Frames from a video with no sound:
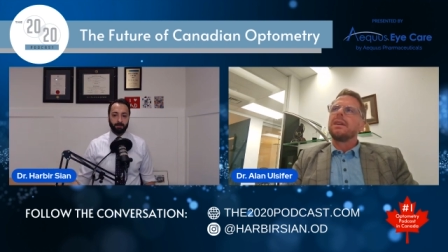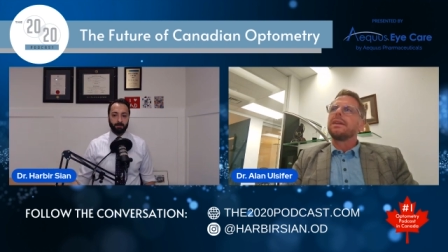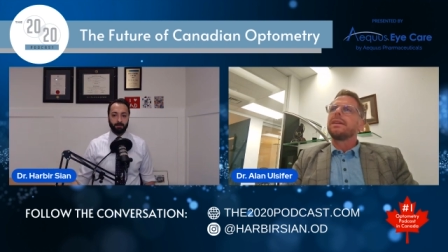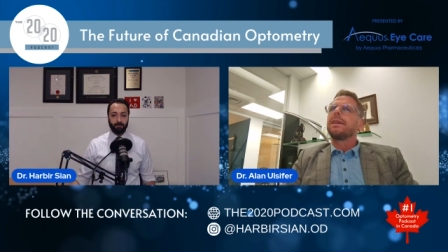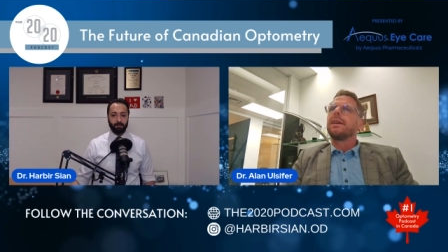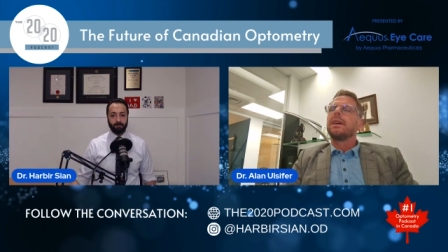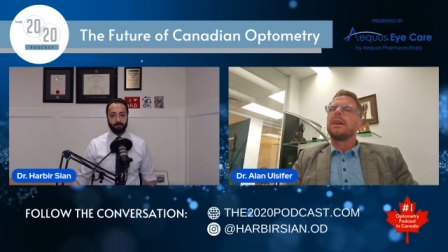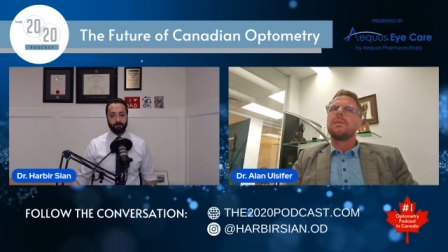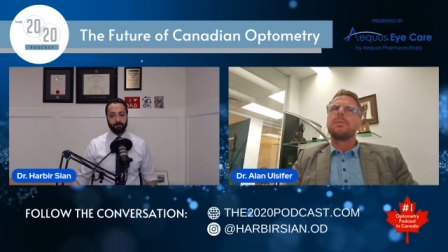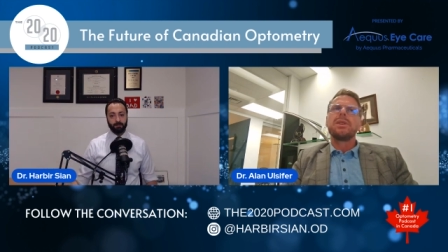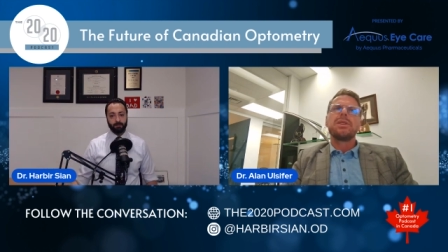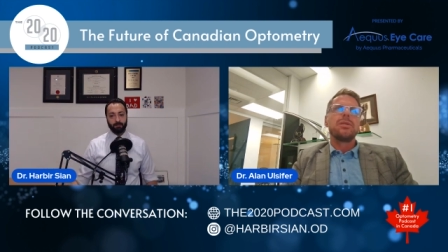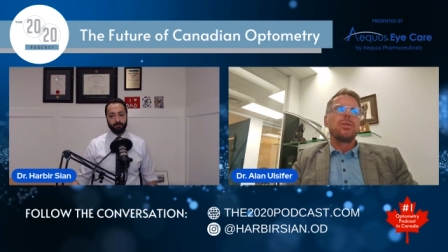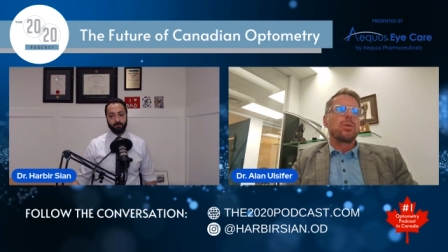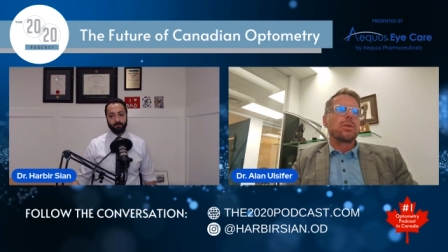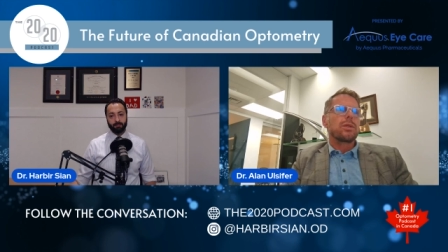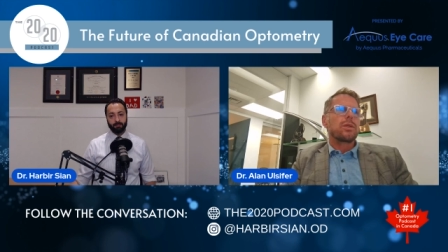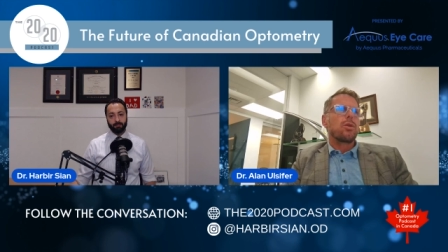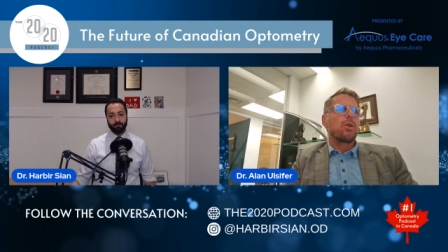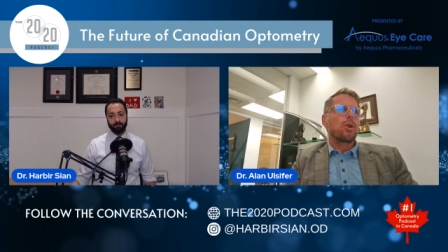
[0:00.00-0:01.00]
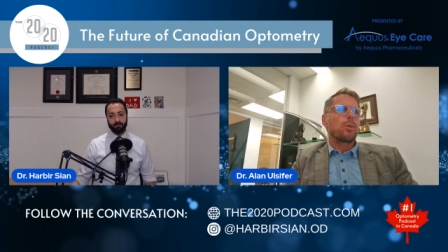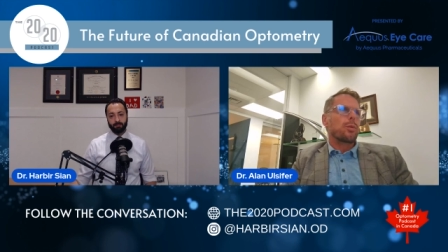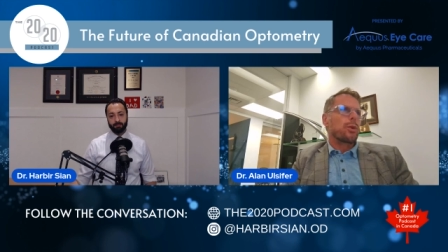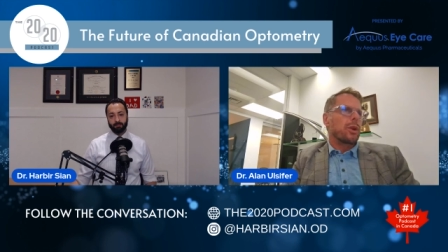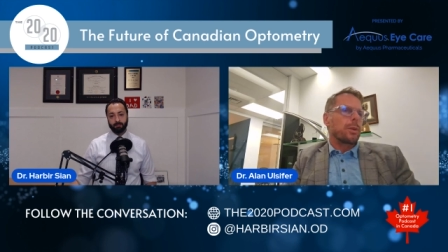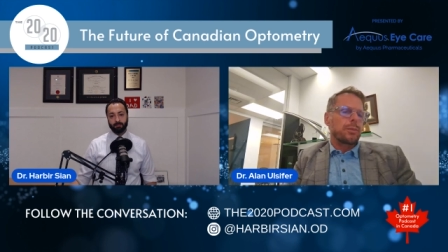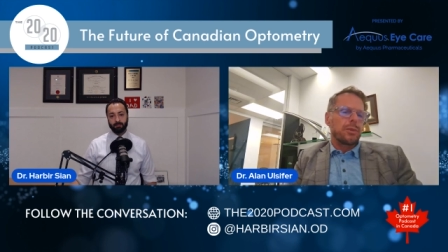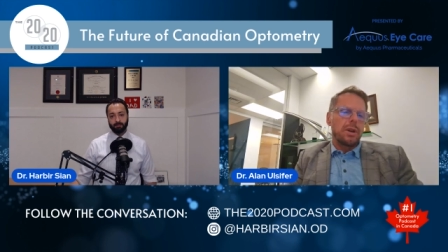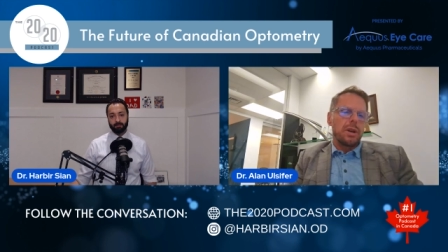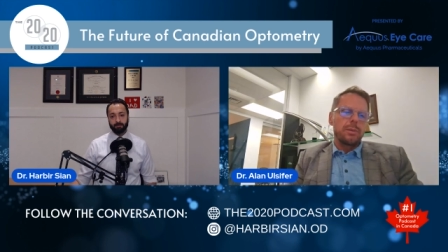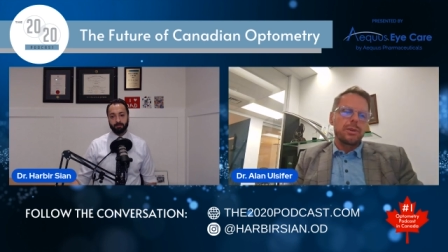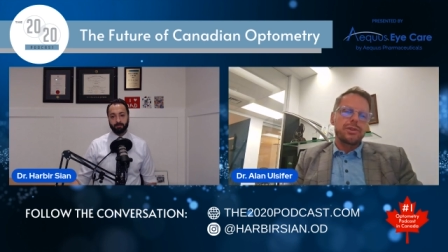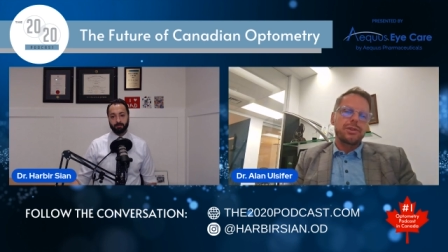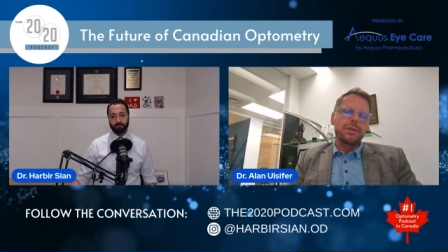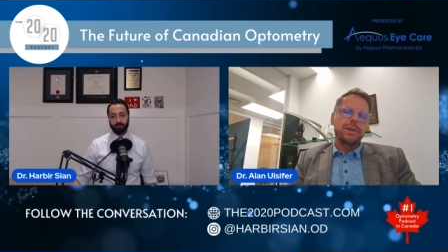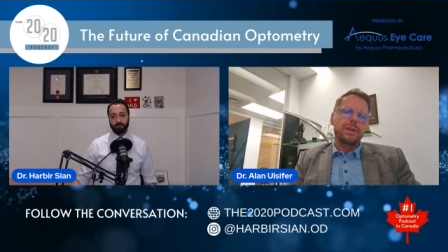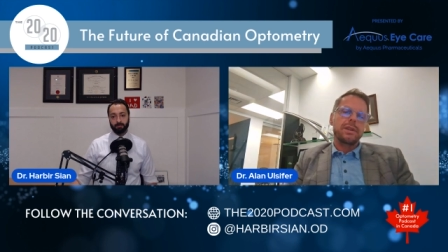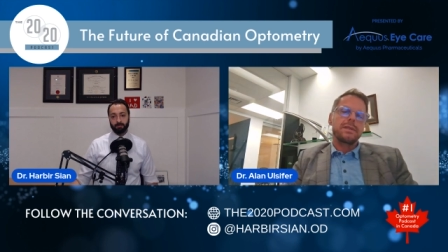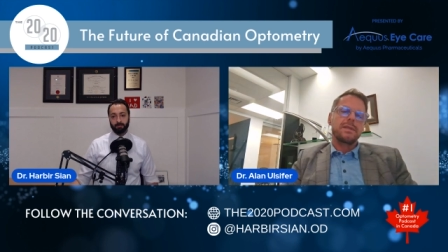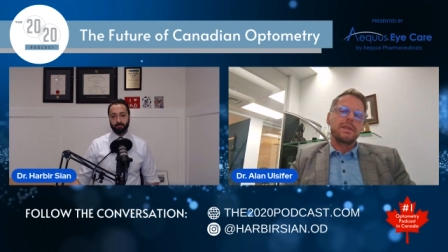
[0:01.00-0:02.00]
Yeah, I mean, the word corporate
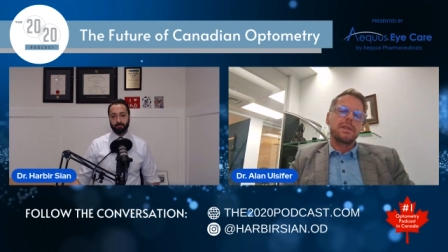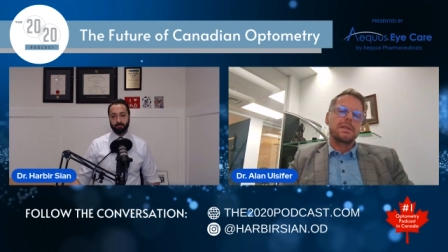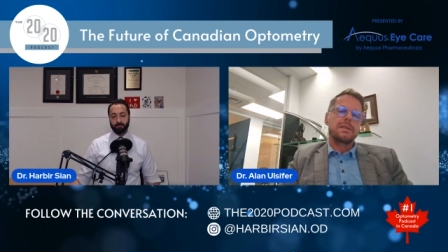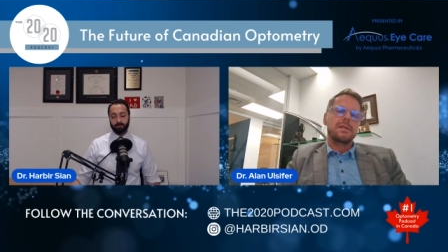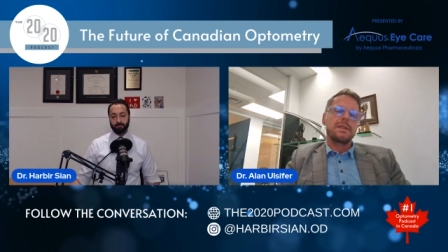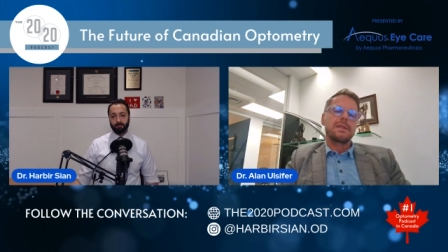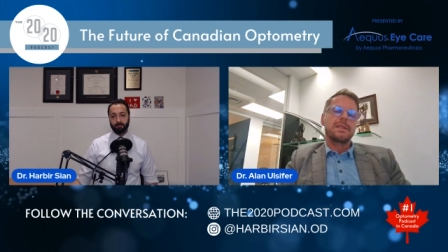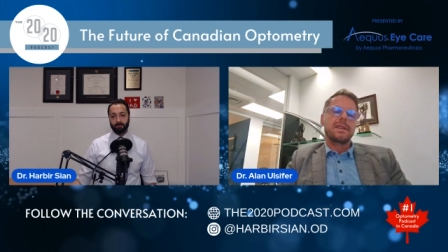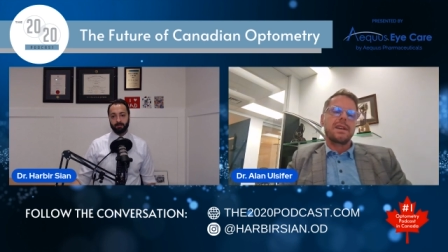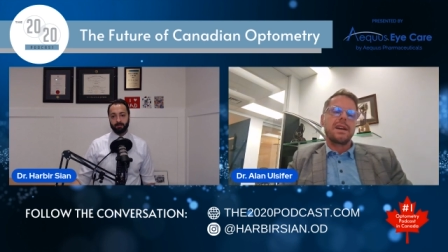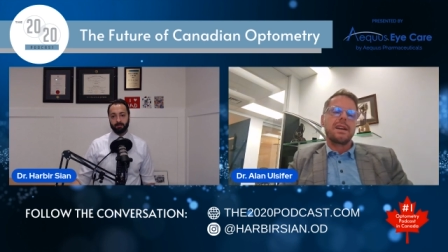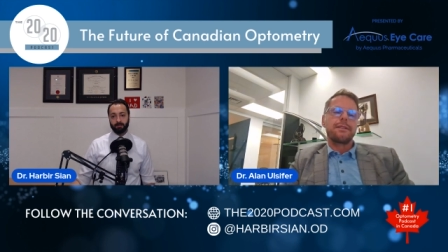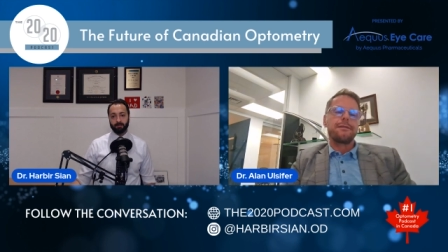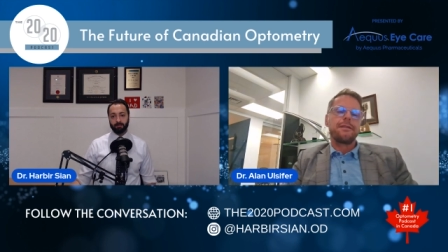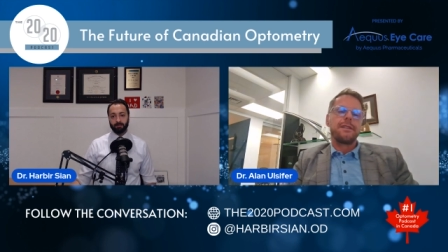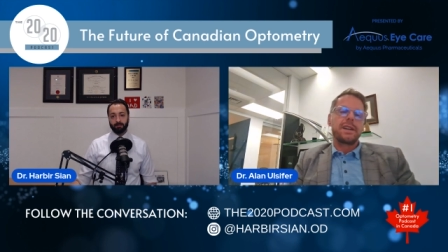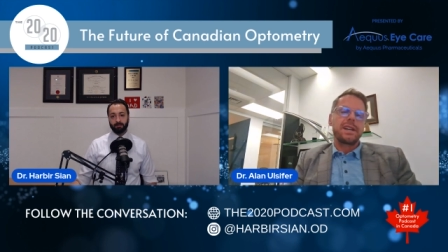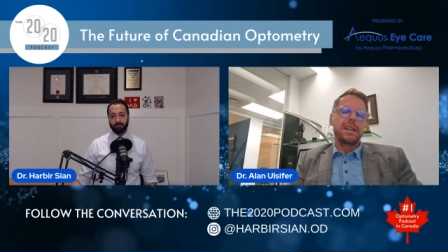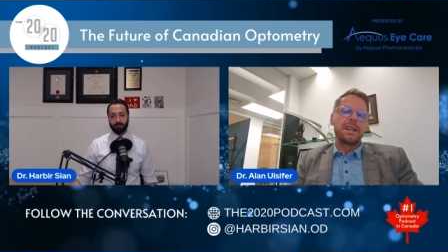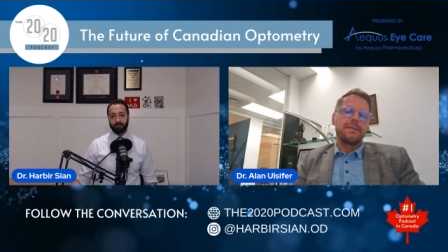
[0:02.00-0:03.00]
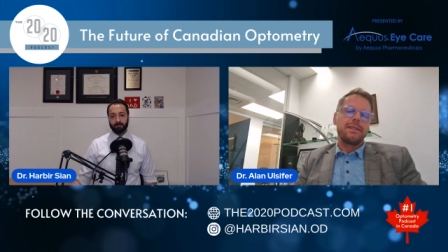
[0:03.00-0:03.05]
optometry it's kind of funny.